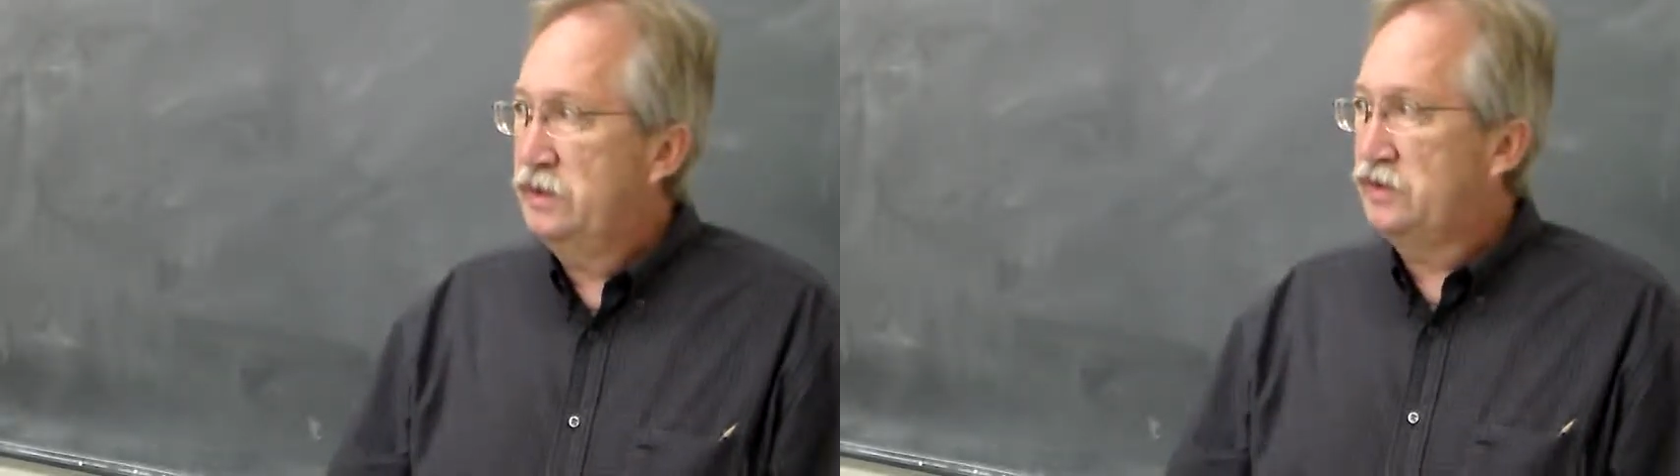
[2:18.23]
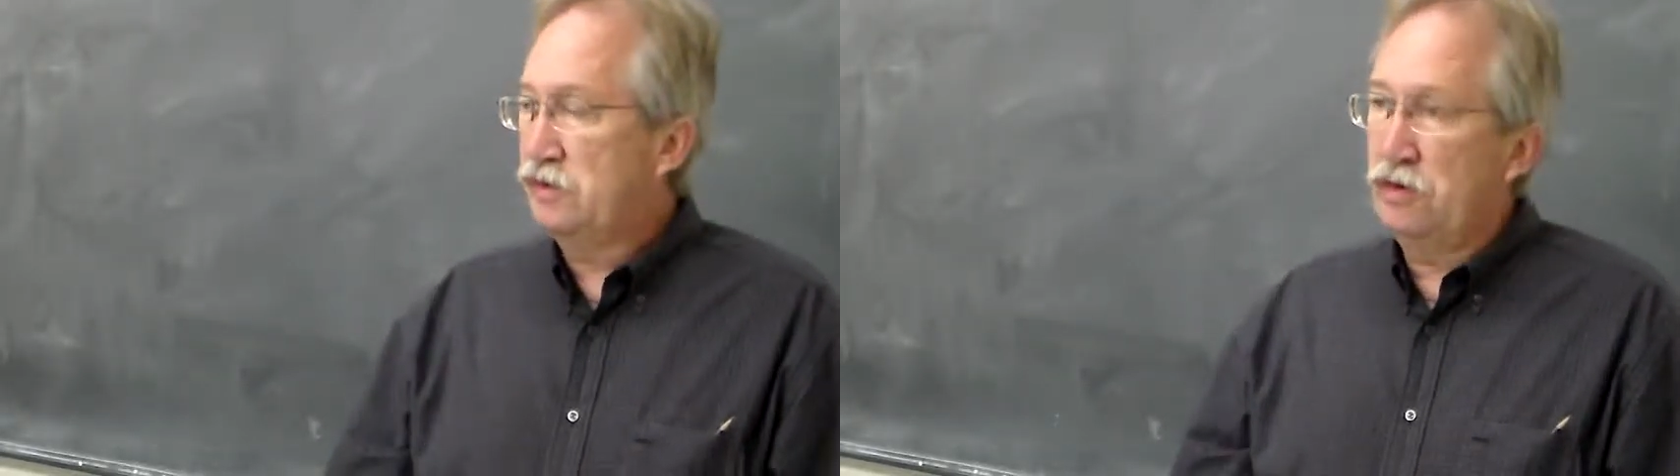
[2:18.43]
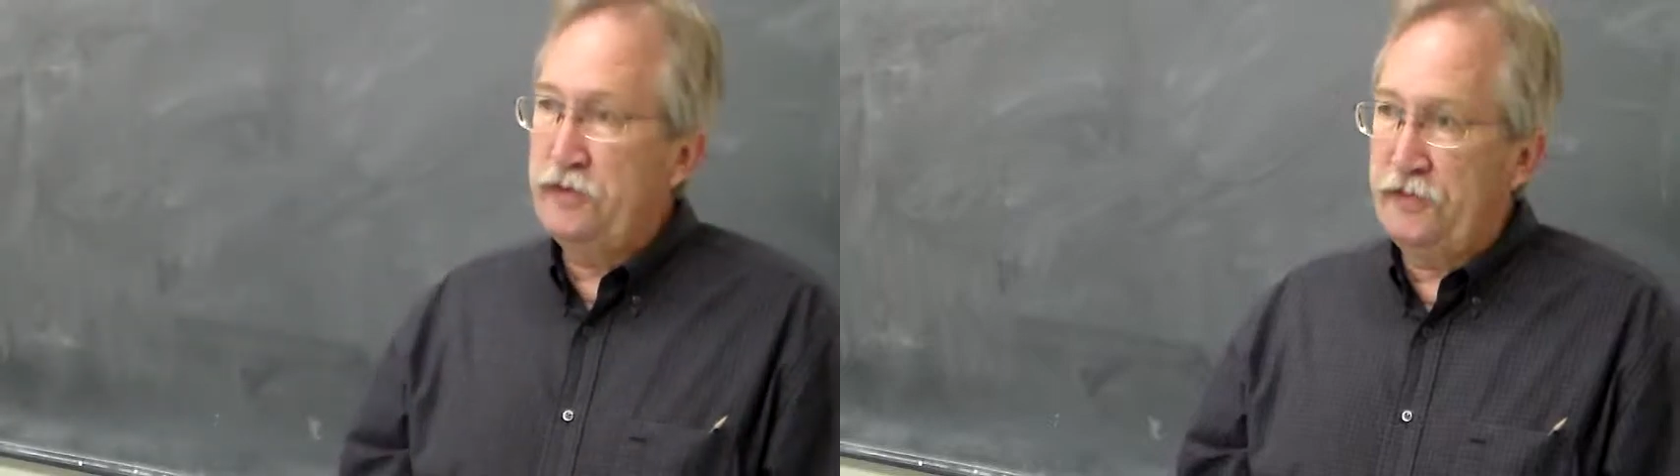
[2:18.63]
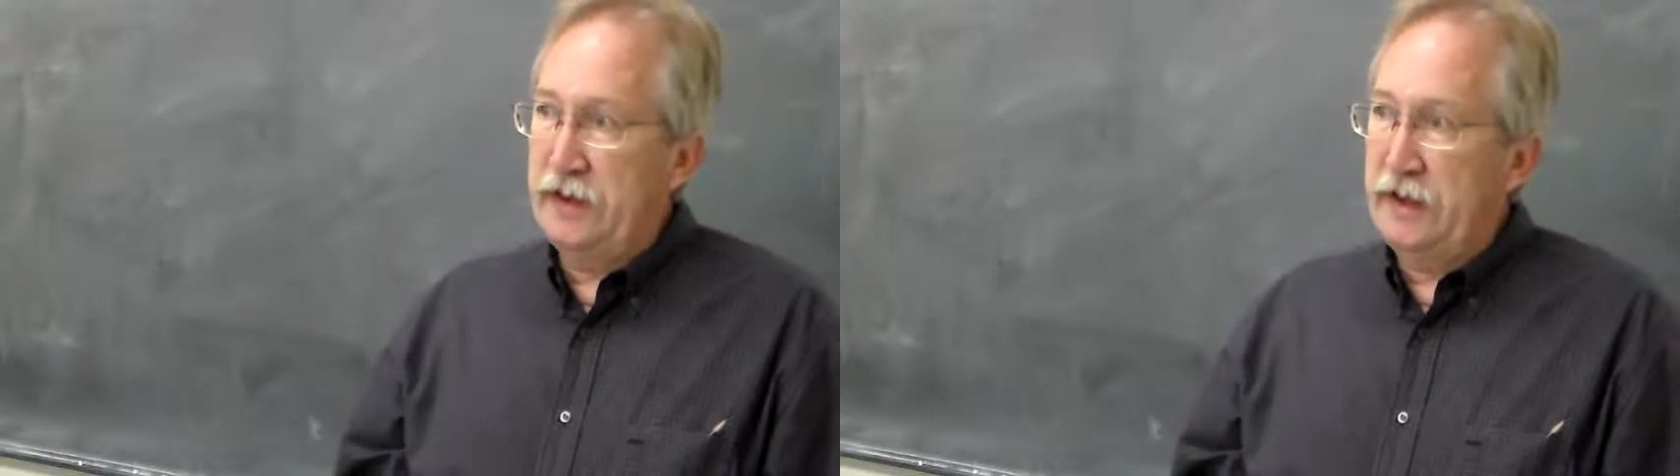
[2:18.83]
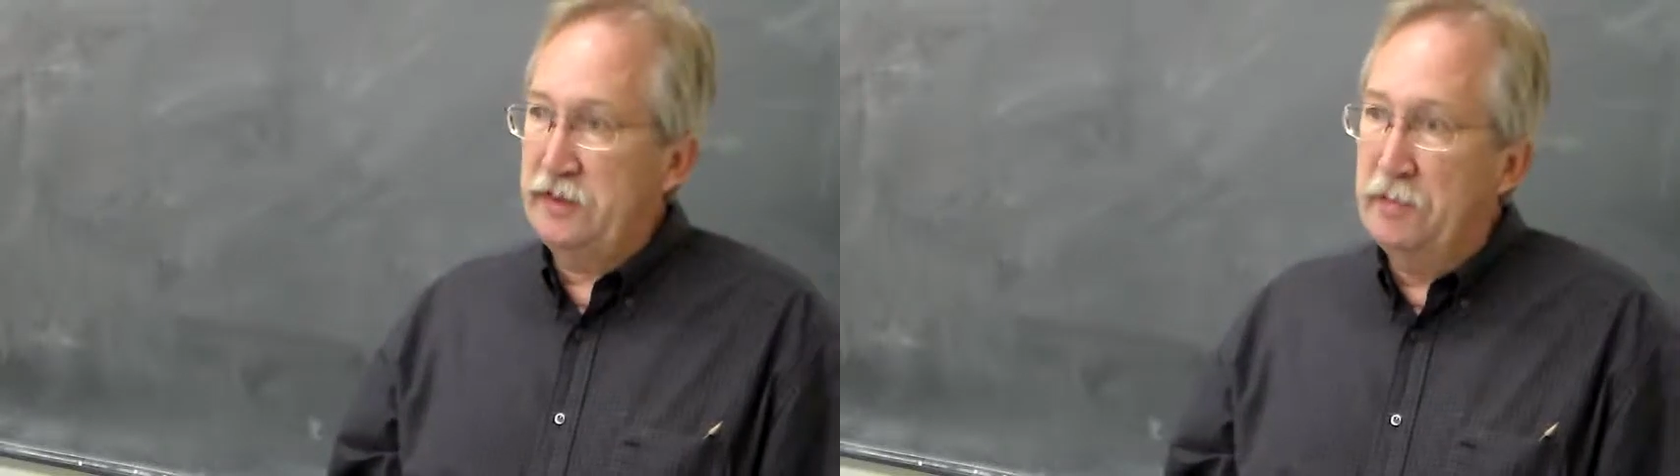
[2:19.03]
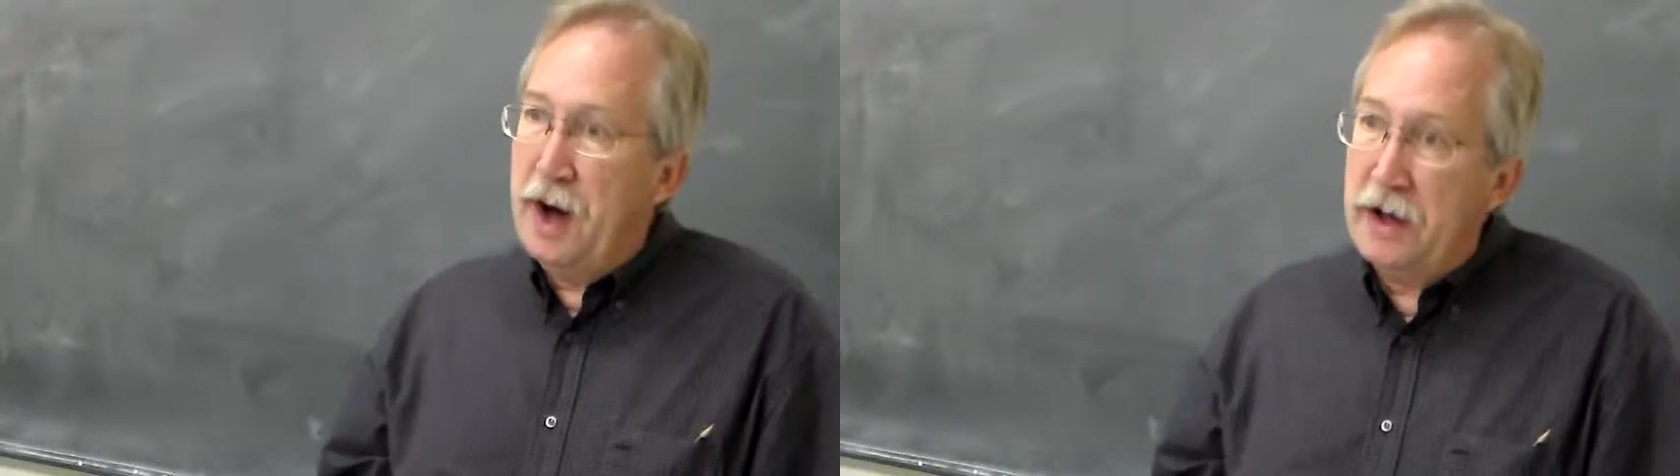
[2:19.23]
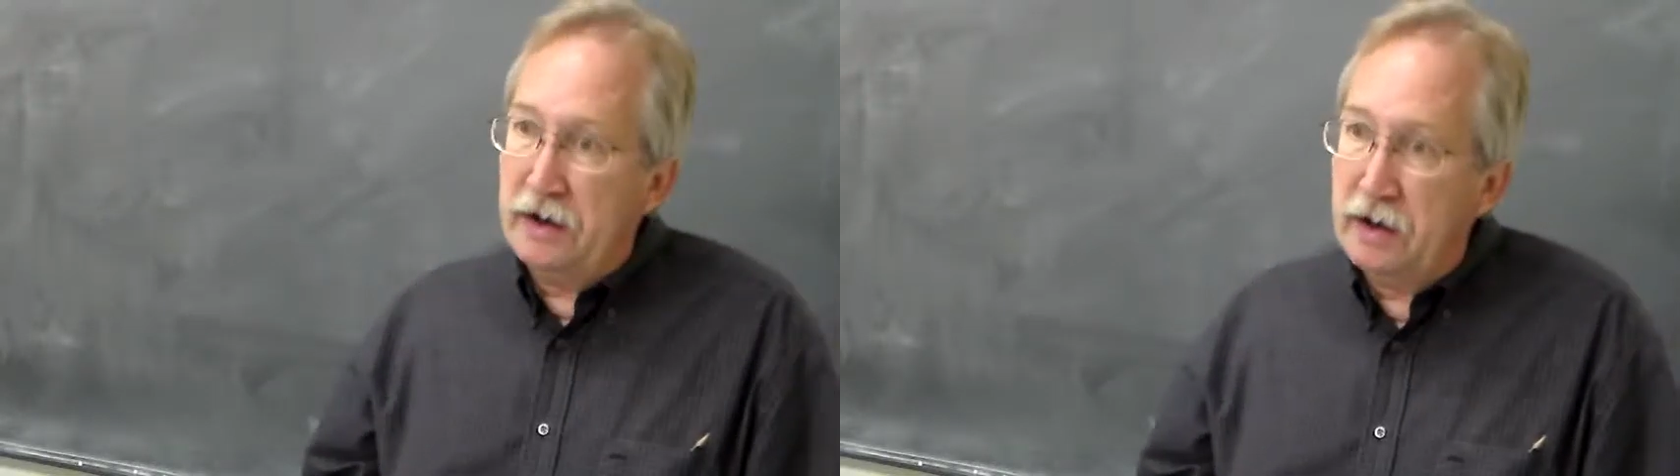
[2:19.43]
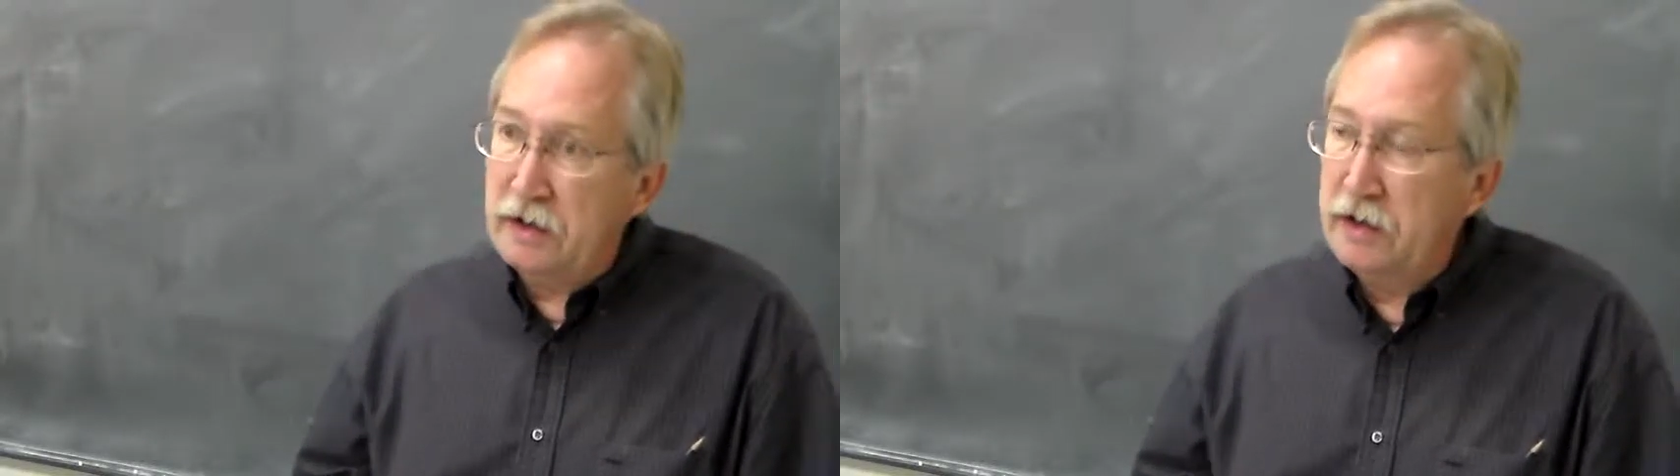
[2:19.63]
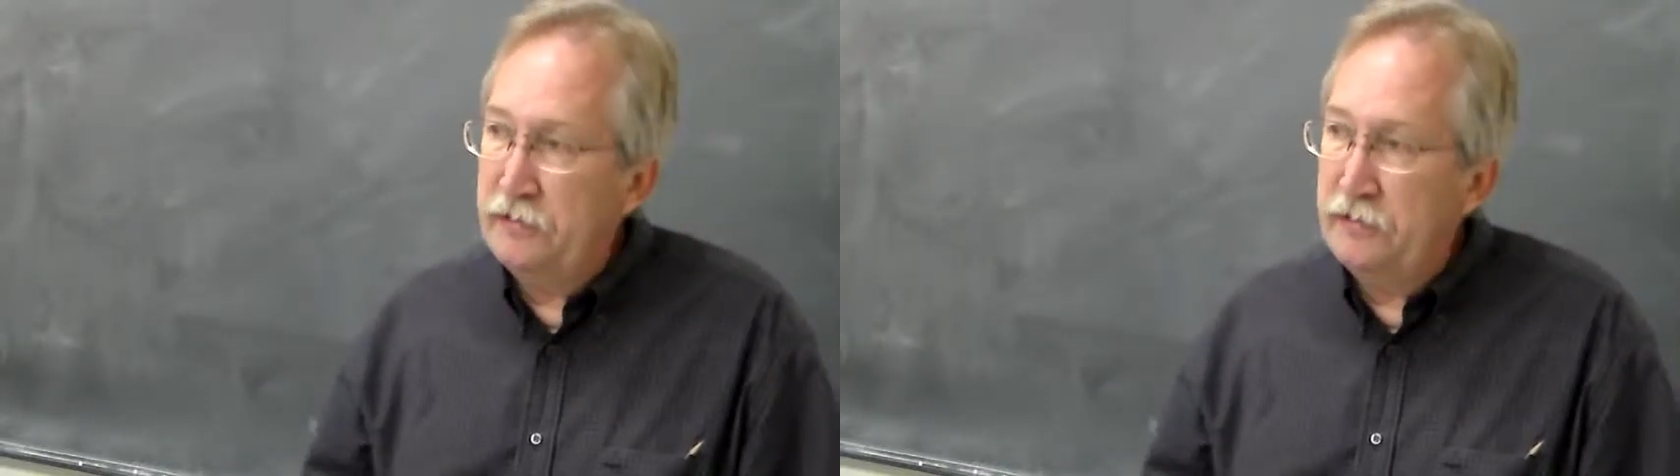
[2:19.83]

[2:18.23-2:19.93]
is glorifying the monarch